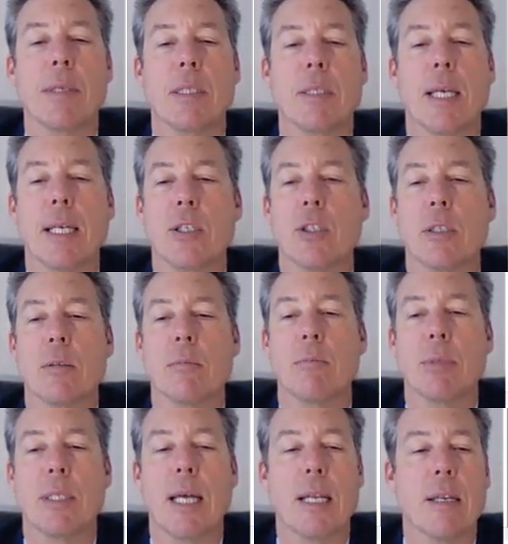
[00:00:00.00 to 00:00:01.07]

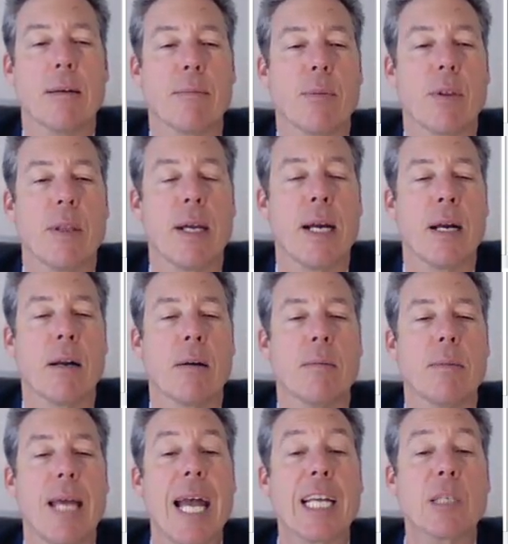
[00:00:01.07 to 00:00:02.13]
compensation. Put that number
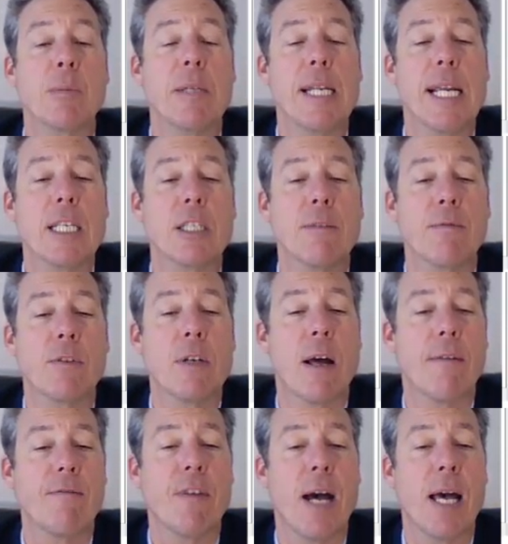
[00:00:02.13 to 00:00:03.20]
there.
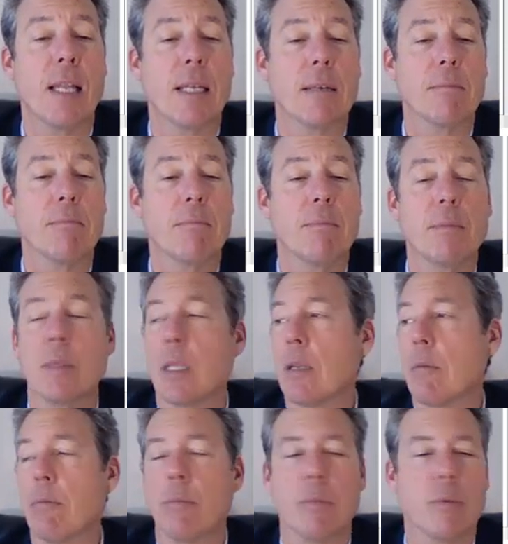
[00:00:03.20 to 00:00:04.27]
Explanation for not filing,
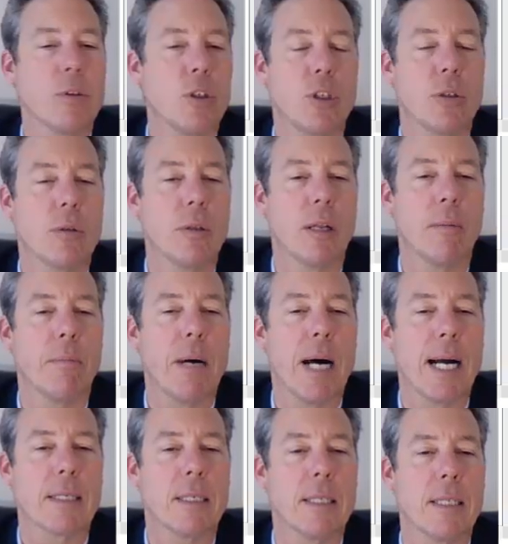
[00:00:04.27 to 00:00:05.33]
little,
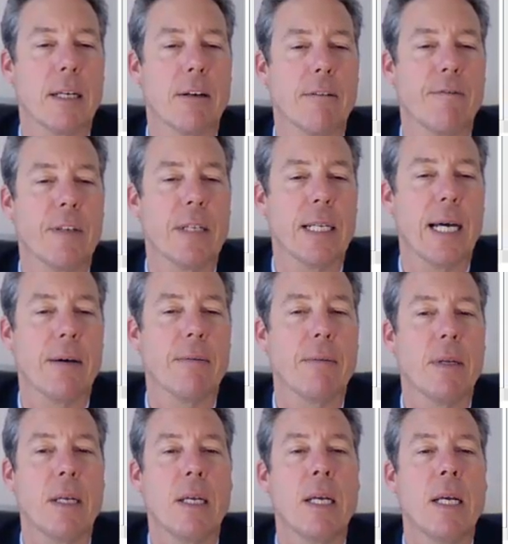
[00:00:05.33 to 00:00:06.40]
little box in there to
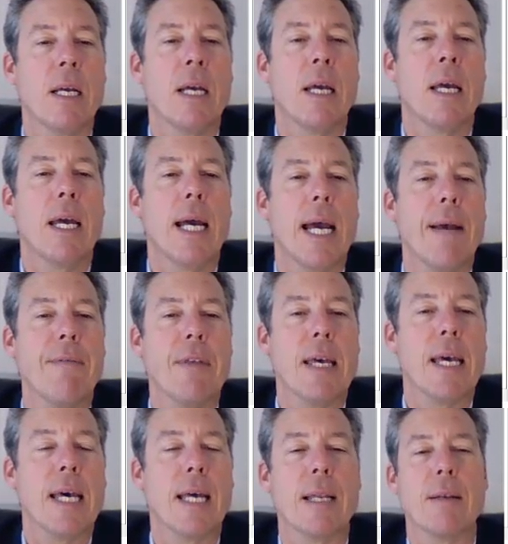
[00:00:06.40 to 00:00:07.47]
fill out.
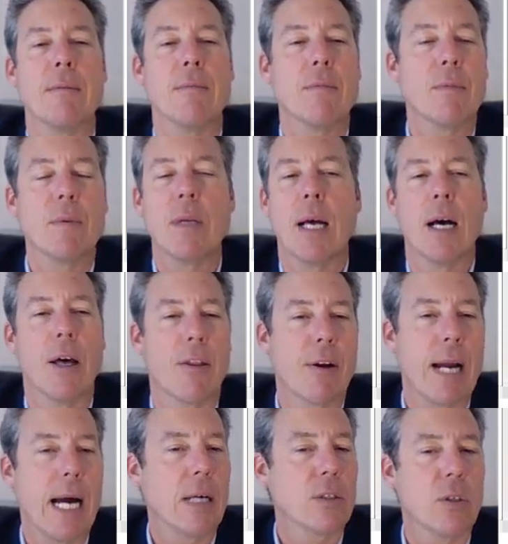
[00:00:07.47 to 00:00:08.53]
And then
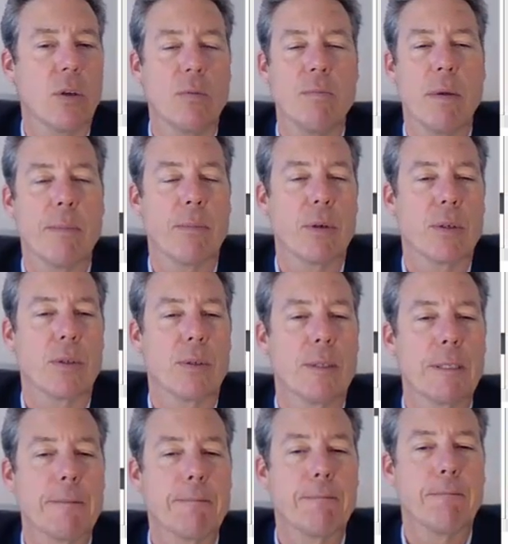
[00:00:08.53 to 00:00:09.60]
other household
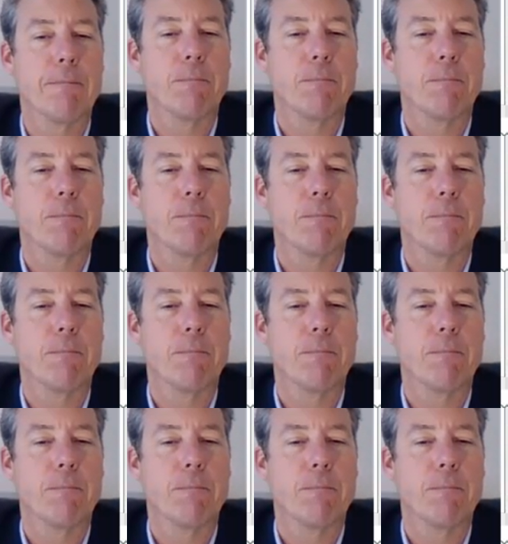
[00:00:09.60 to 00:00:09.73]
members.